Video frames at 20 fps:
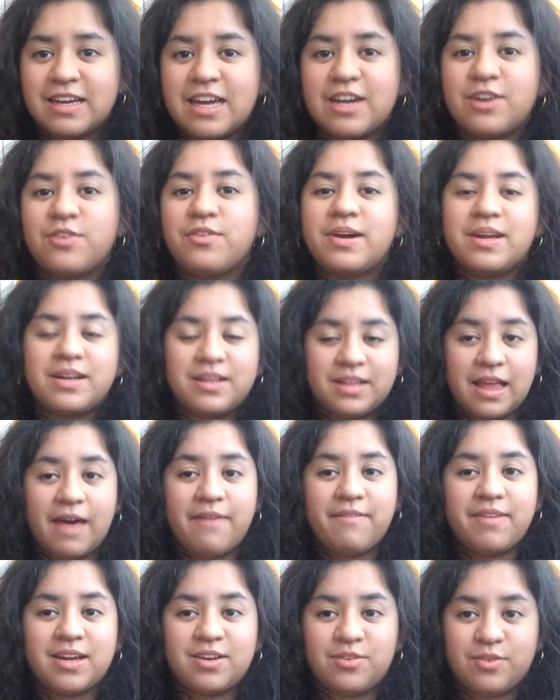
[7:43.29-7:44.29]
In grade
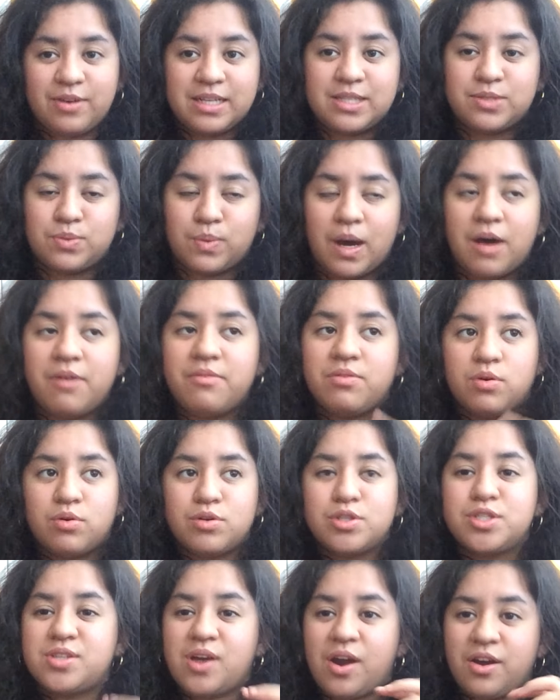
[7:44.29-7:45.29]
11, grade 12,
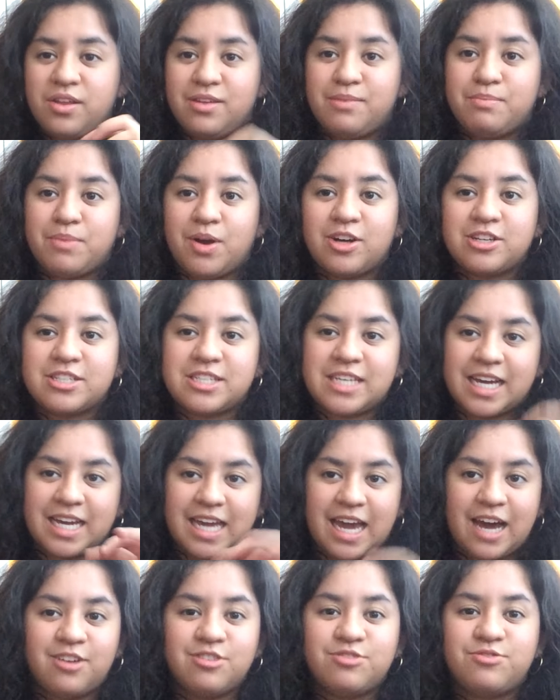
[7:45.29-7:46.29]
those are the marks that
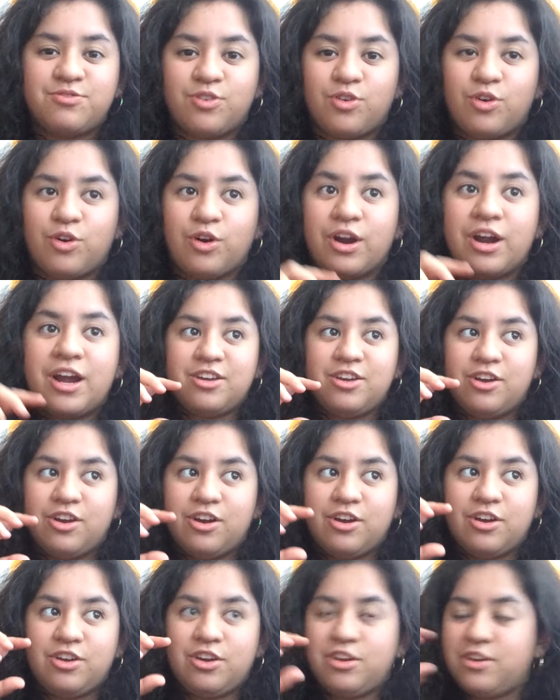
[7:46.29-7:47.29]
count for
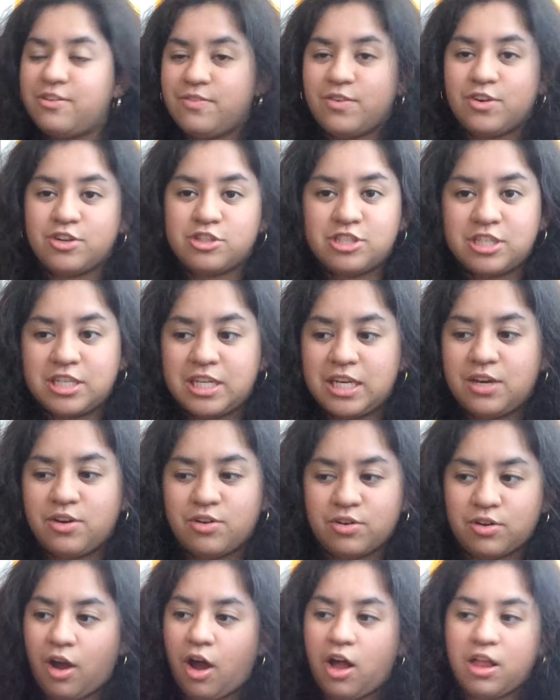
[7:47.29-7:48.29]
your university
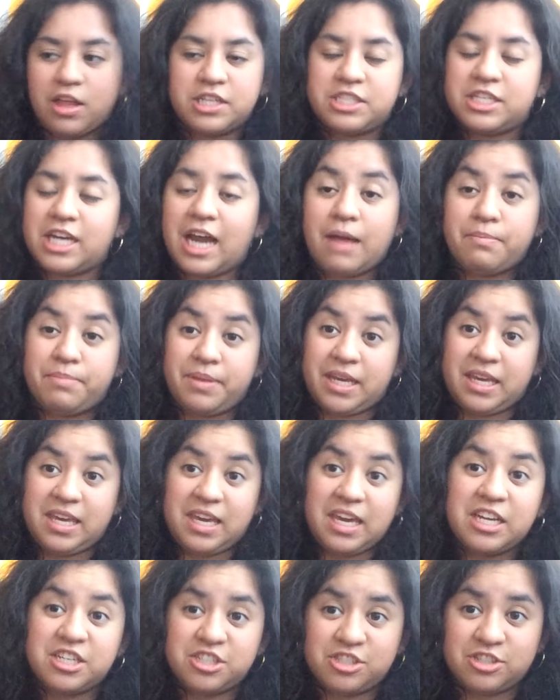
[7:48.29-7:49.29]
or college
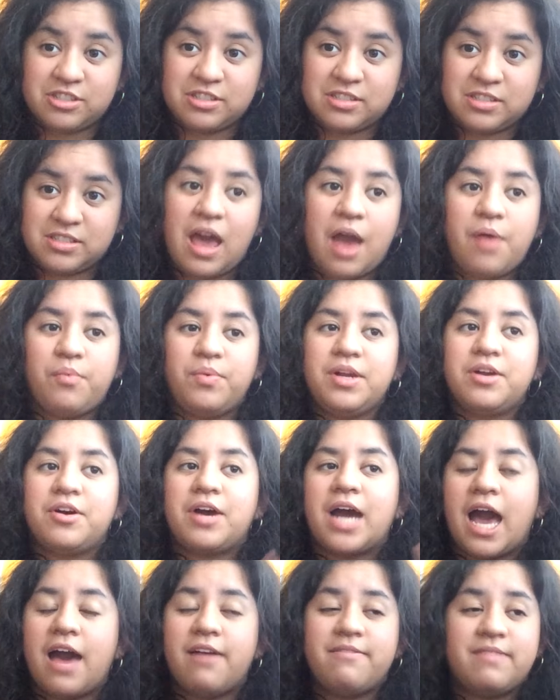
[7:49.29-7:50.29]
applications. And we don't
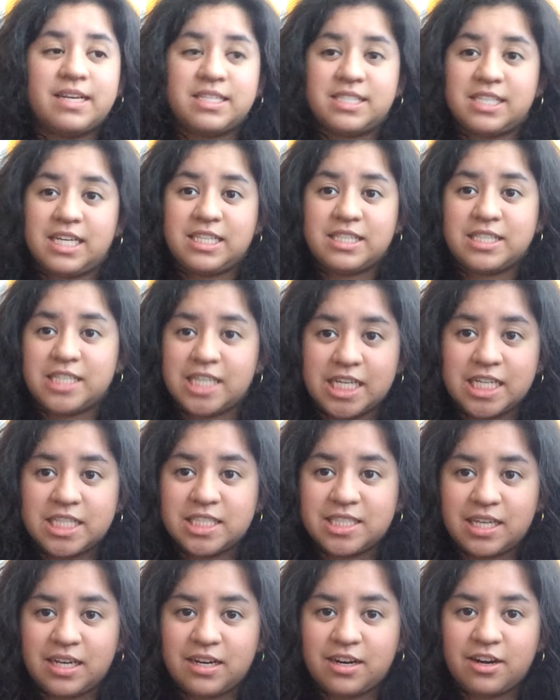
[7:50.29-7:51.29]
have
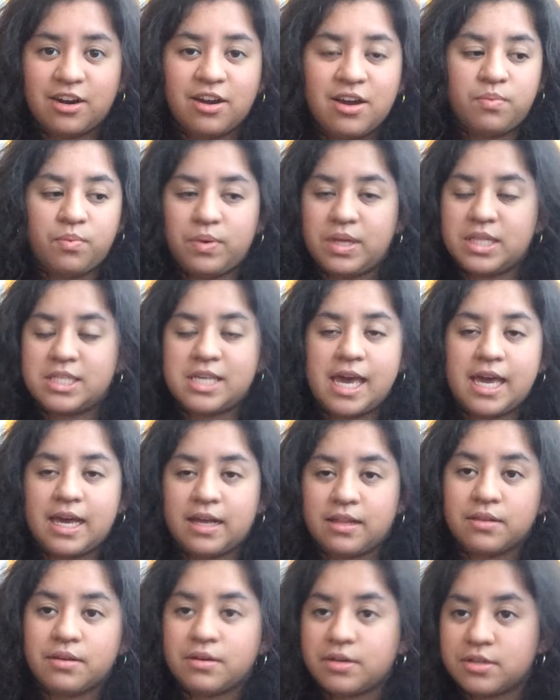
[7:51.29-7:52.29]
SATs here. We take
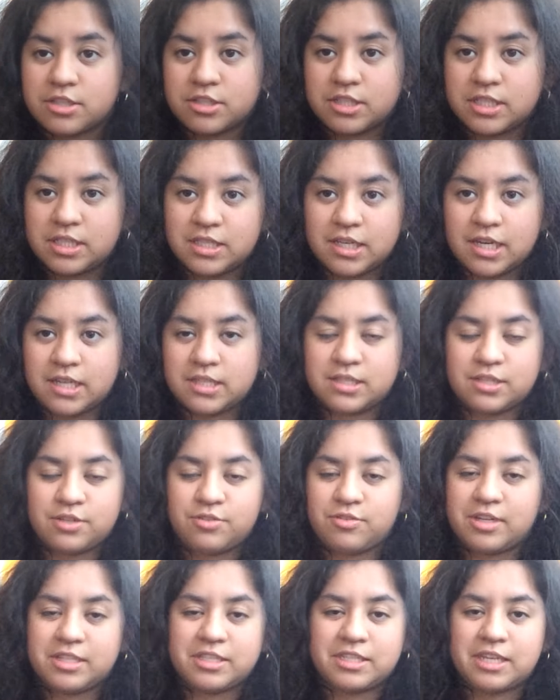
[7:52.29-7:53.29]
a literacy test in
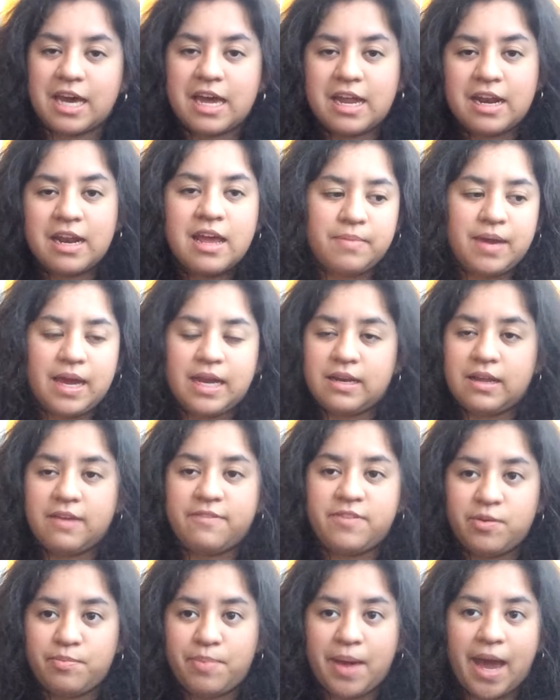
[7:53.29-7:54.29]
grade 10. And
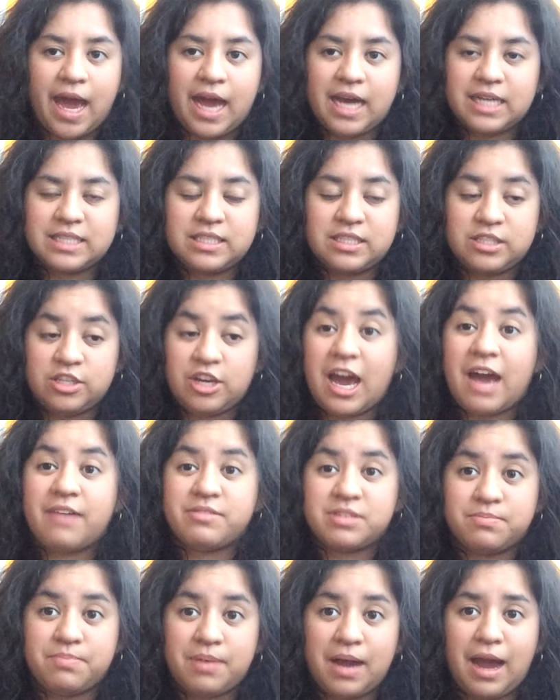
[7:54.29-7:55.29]
if you pass, you
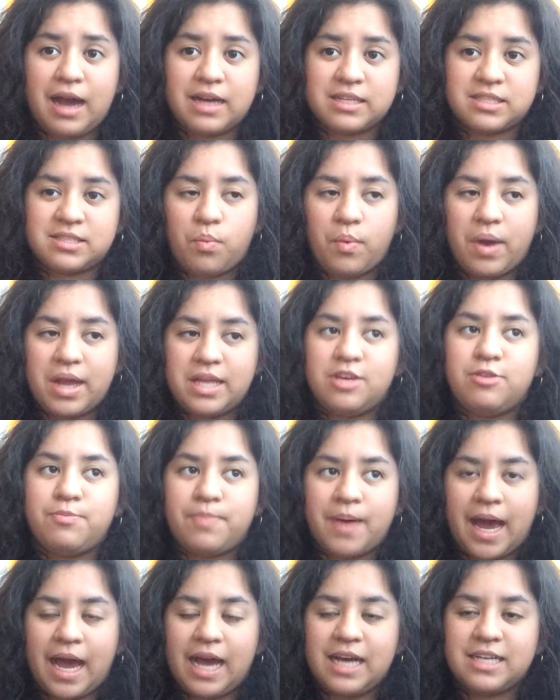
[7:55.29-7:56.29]
have to pass. When you
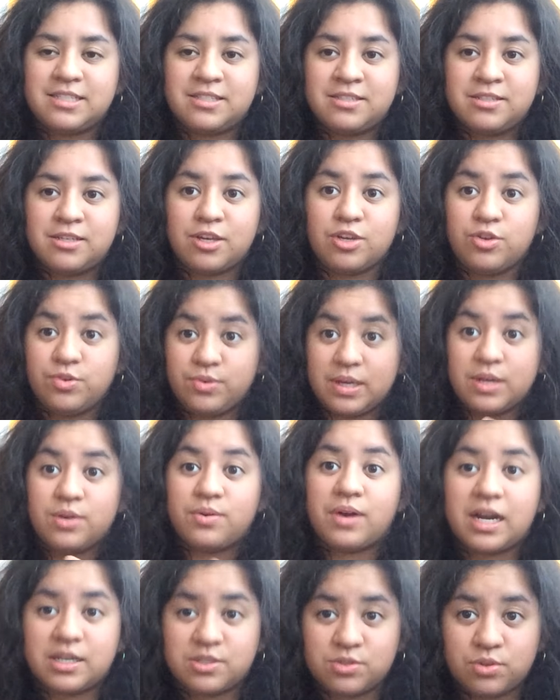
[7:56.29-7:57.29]
pass, you can
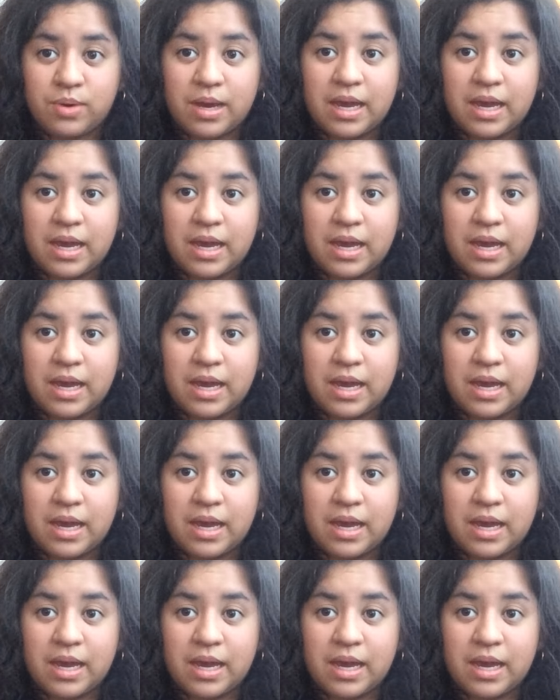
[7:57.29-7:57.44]
graduate.